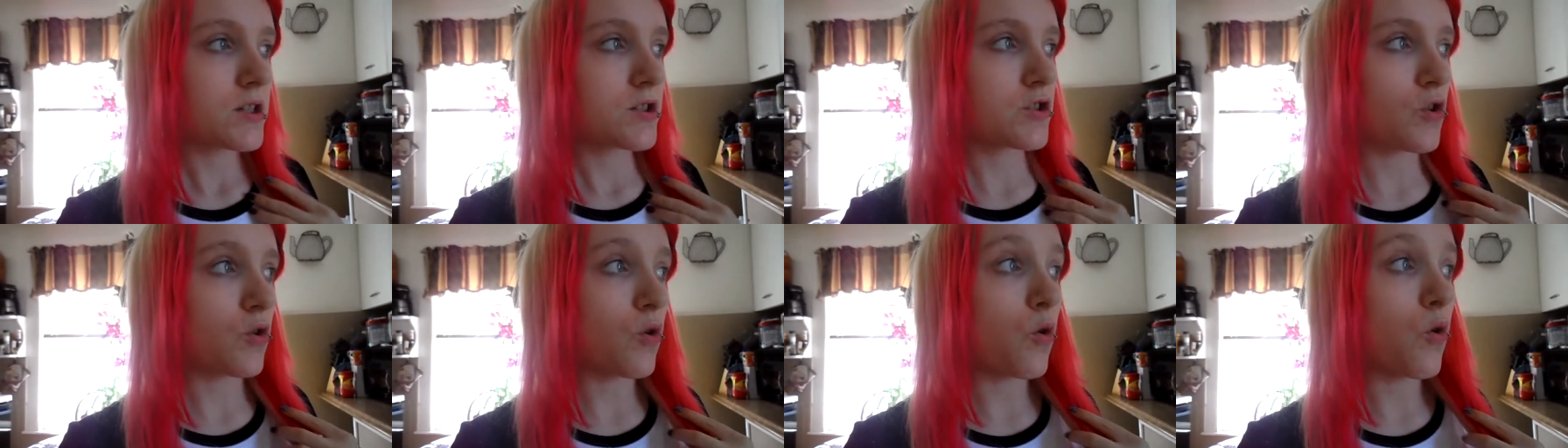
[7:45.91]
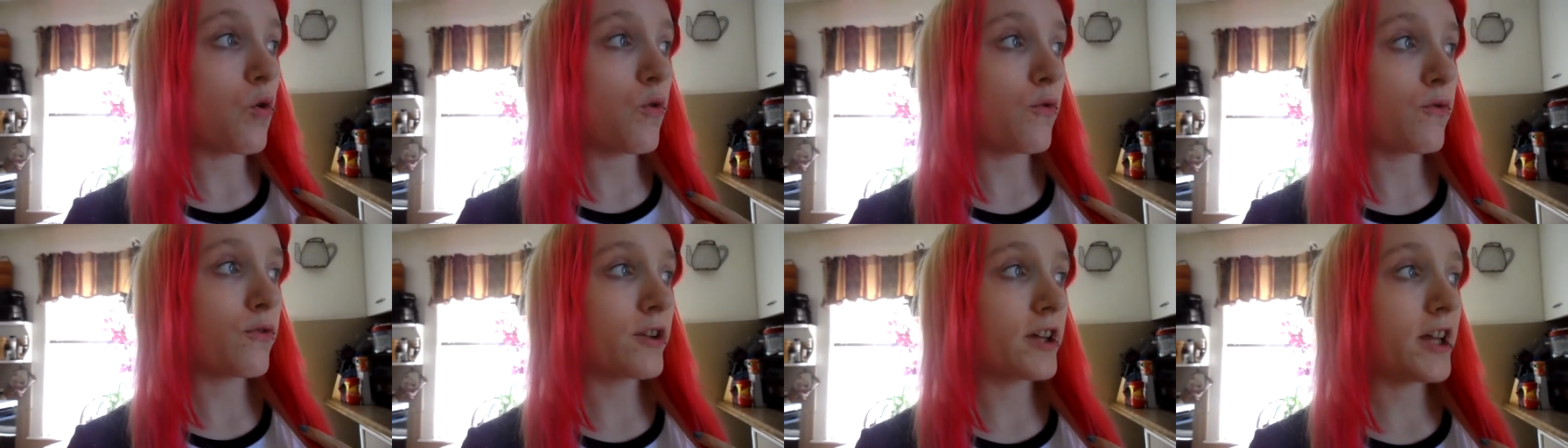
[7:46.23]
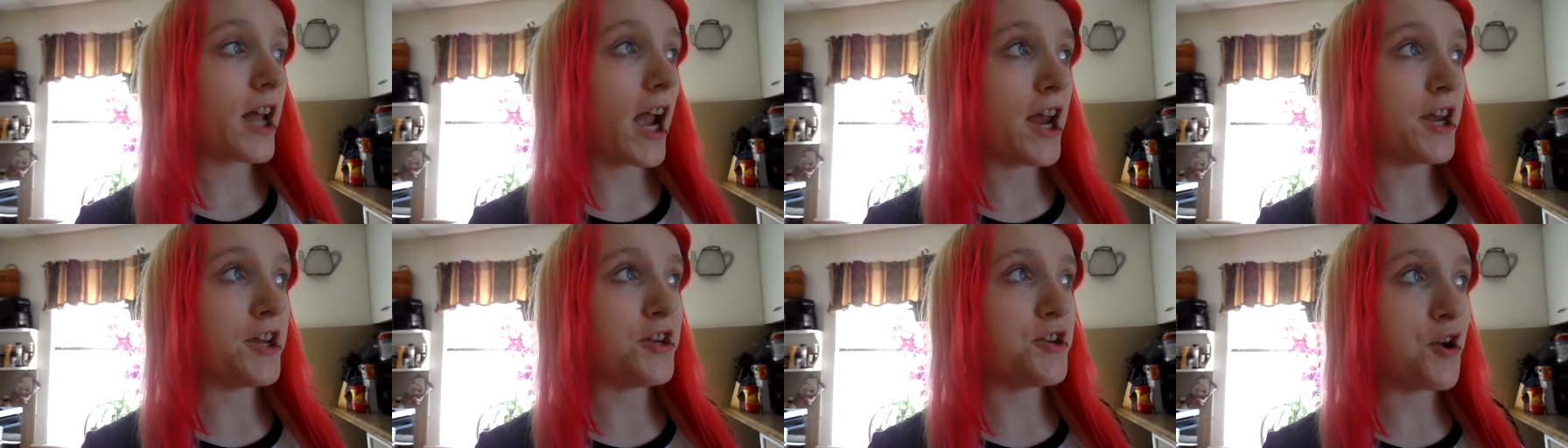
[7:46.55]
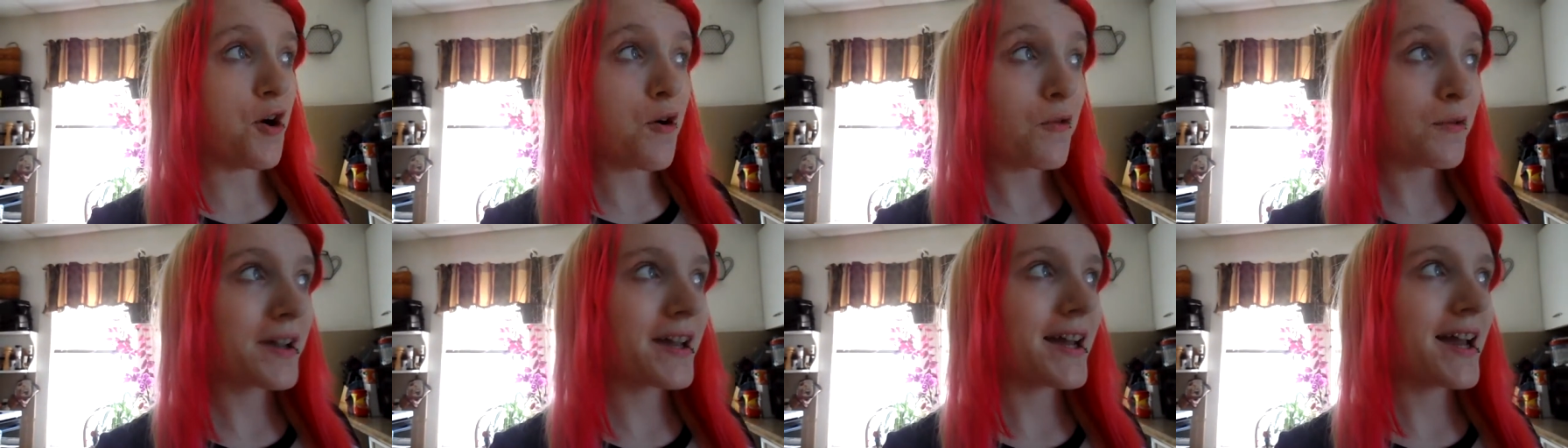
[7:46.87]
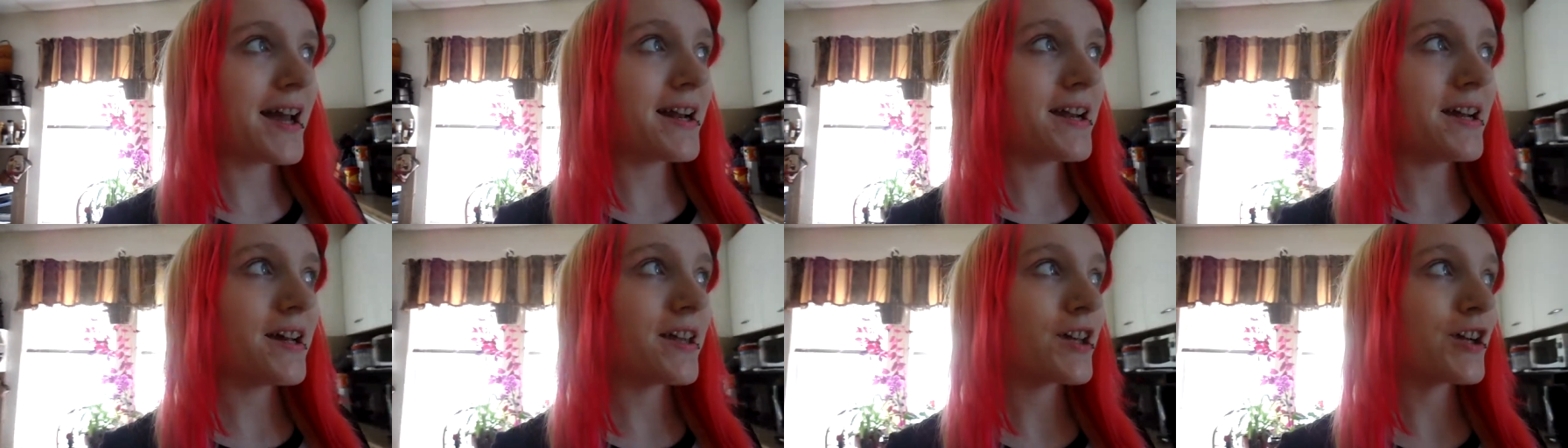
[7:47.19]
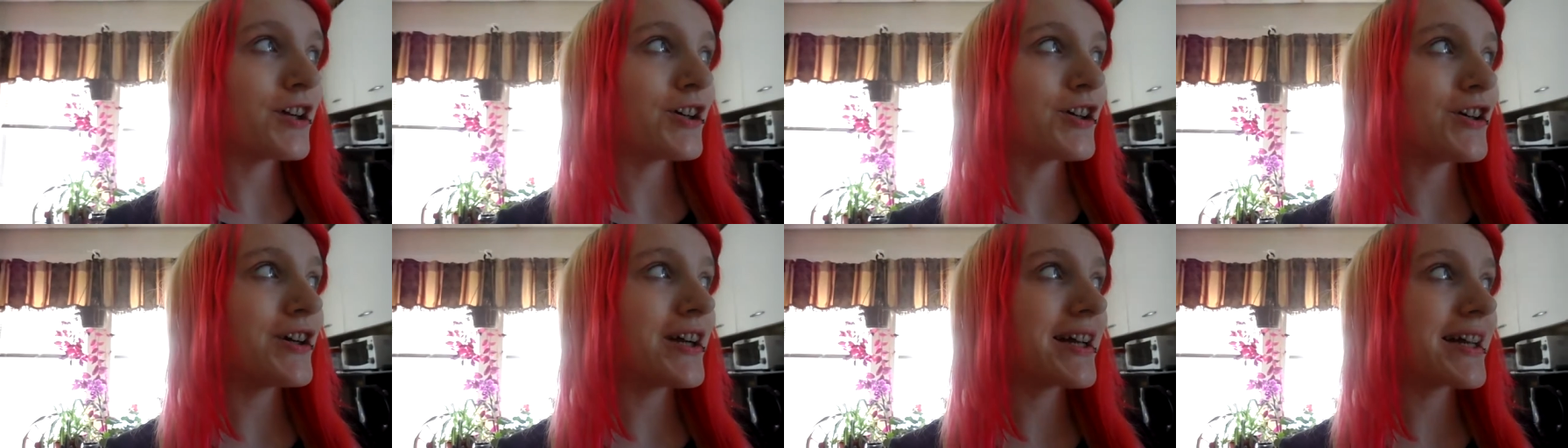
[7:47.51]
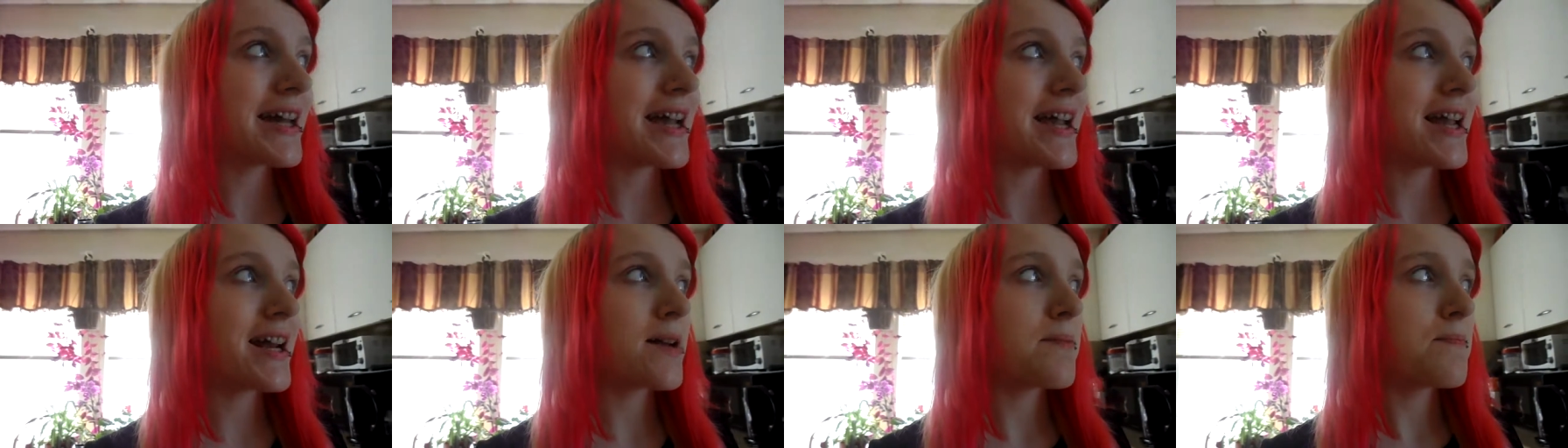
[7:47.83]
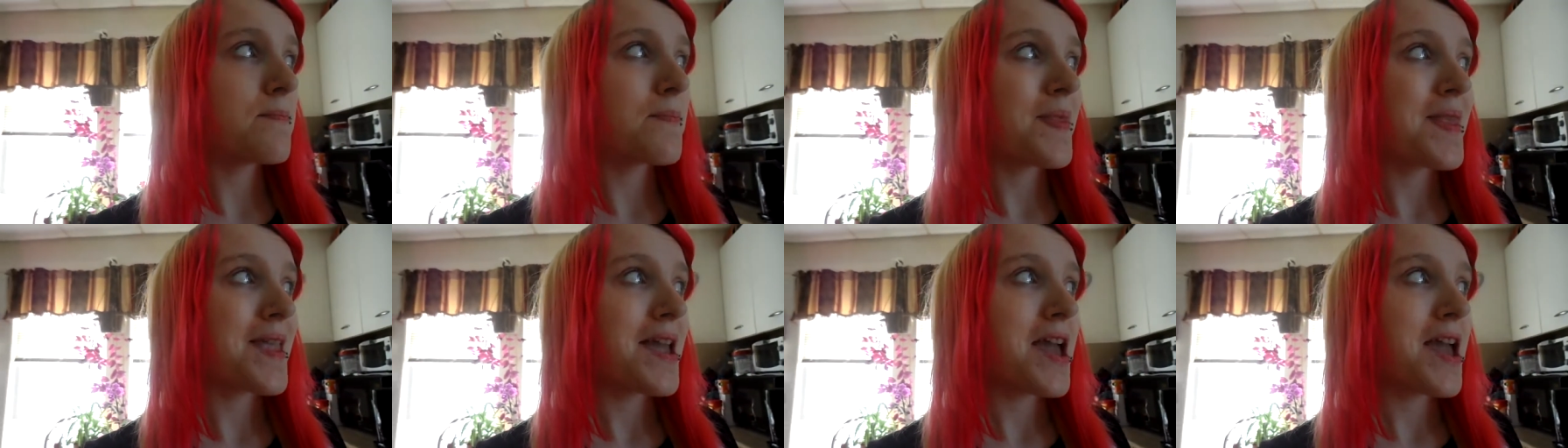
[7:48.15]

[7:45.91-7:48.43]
So hopefully I don't get any of the hurricane.